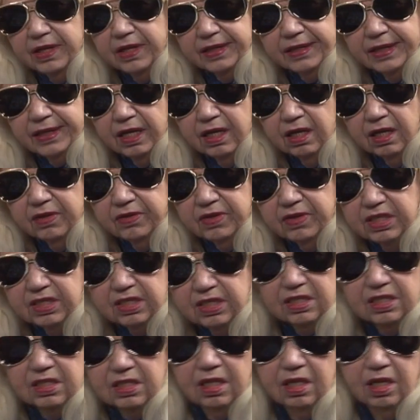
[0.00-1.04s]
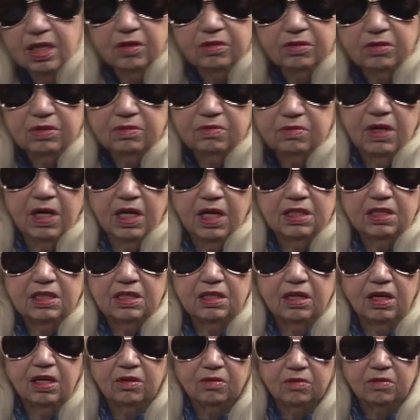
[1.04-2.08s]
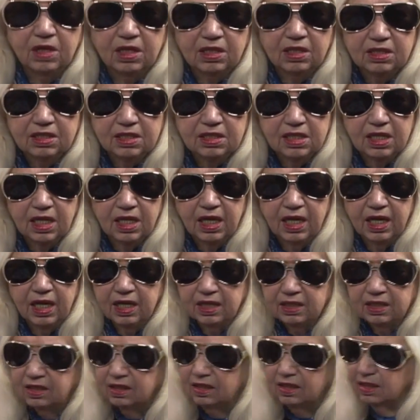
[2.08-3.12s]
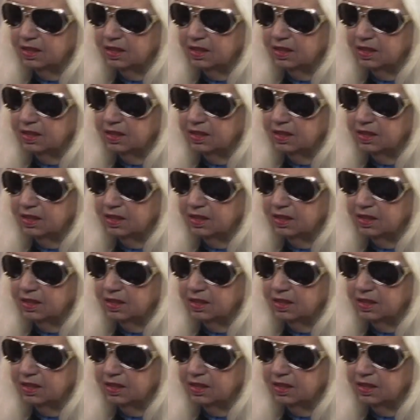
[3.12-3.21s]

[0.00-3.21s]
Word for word: Hello, this is the Lois Wright Show once again.